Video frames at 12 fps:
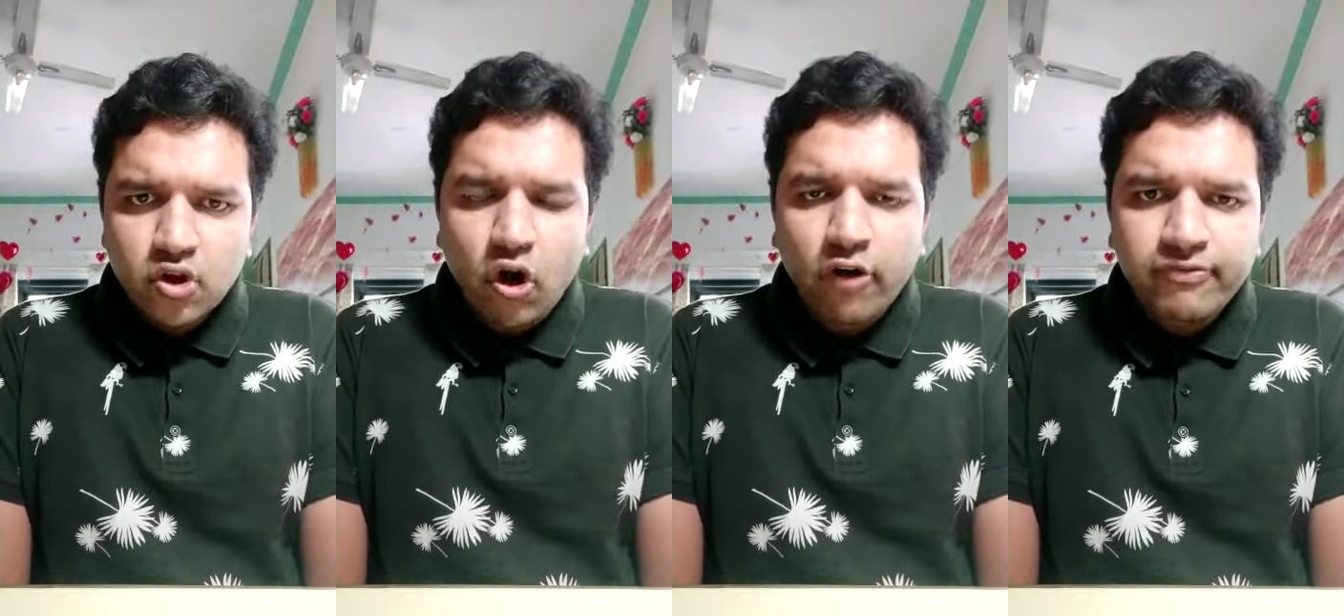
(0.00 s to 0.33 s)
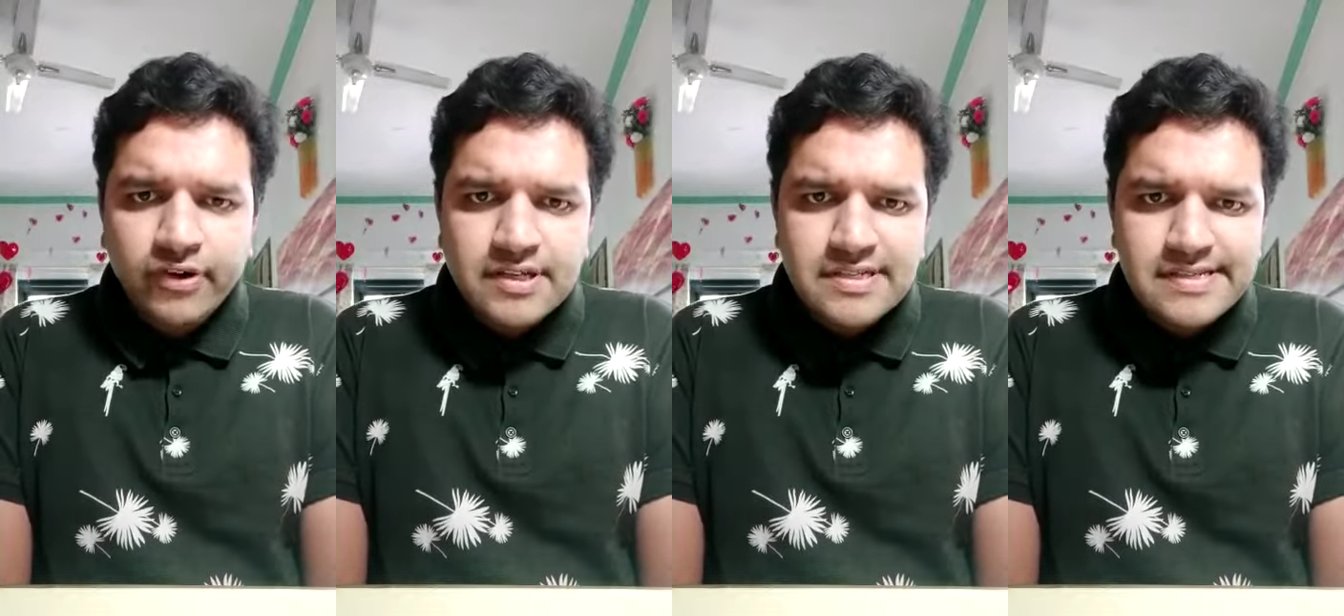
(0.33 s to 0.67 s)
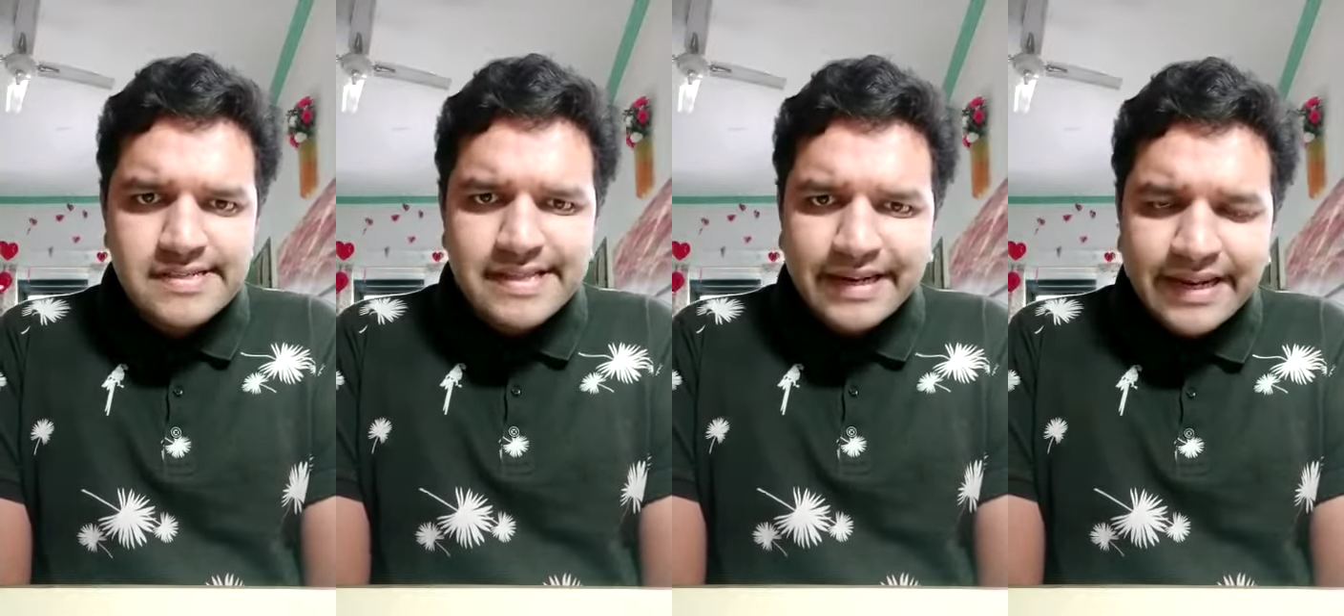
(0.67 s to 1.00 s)

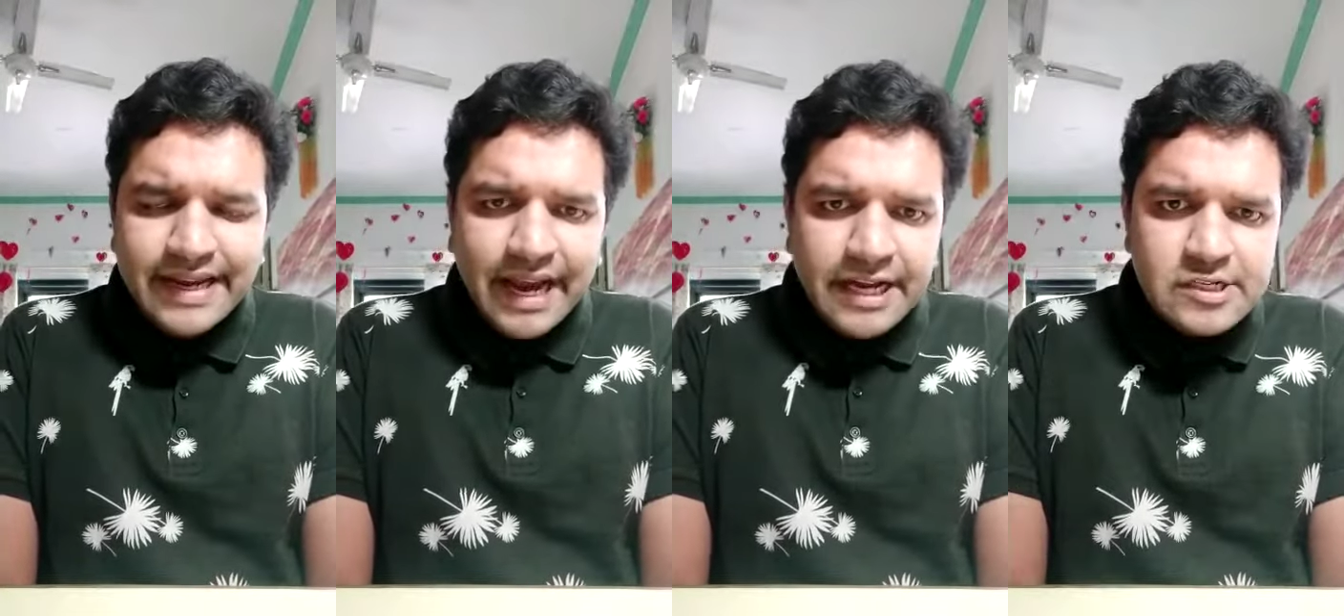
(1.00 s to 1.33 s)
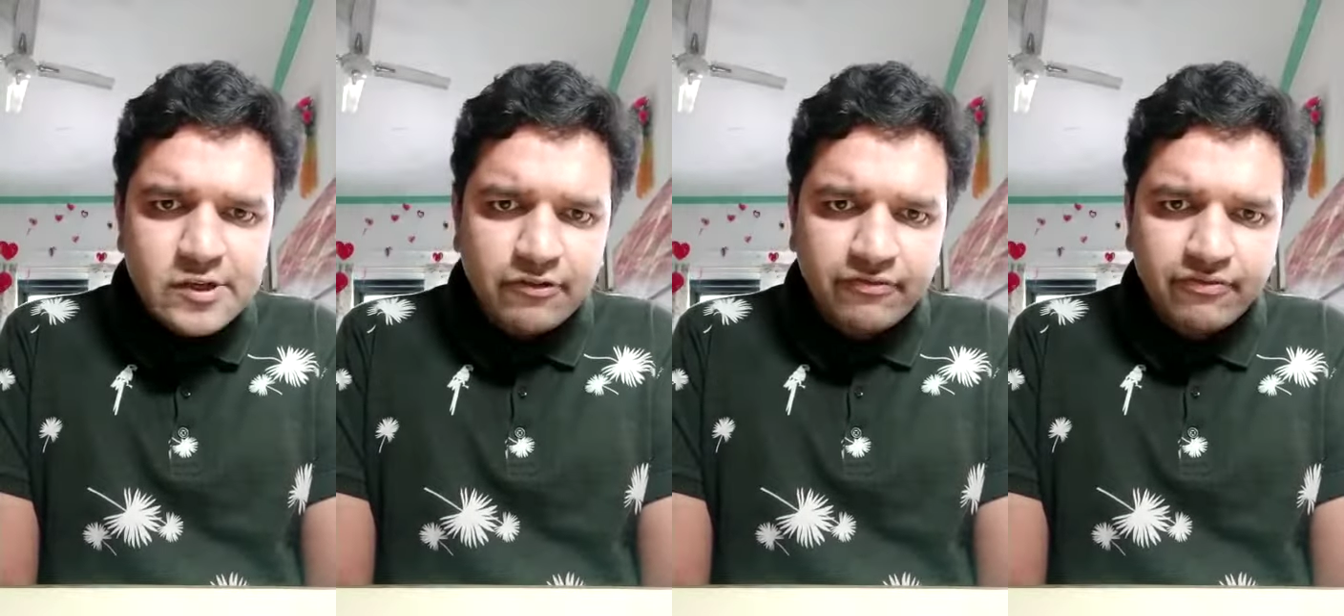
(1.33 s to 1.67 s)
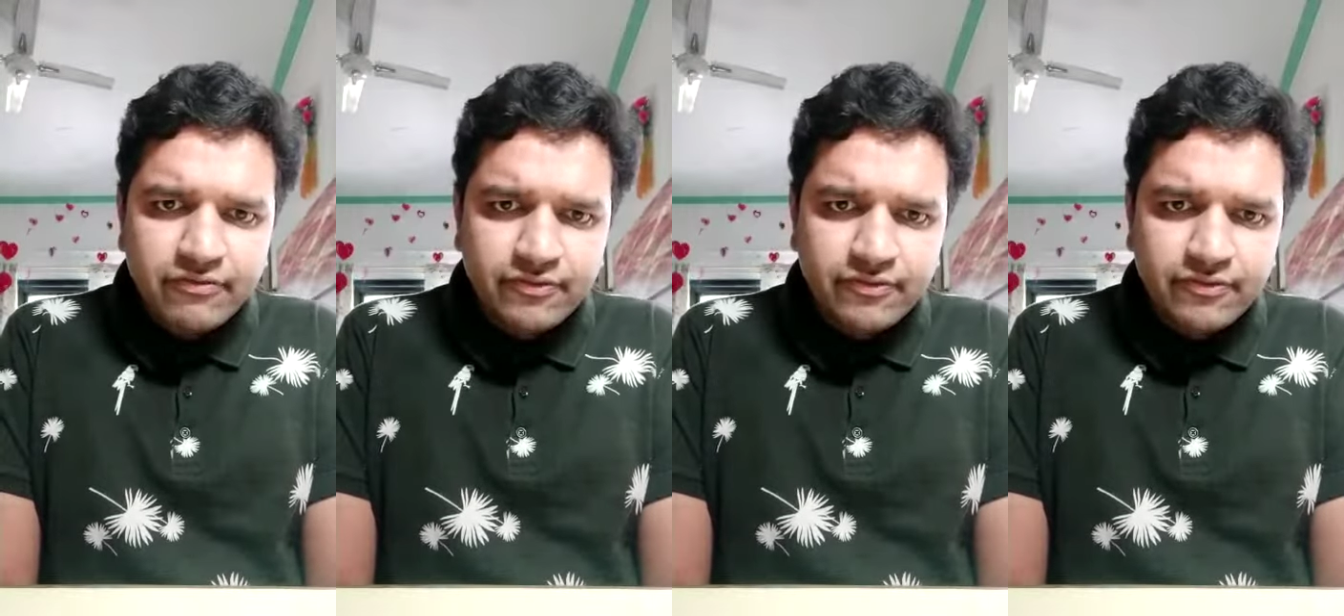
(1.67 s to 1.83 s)
offers three kinds of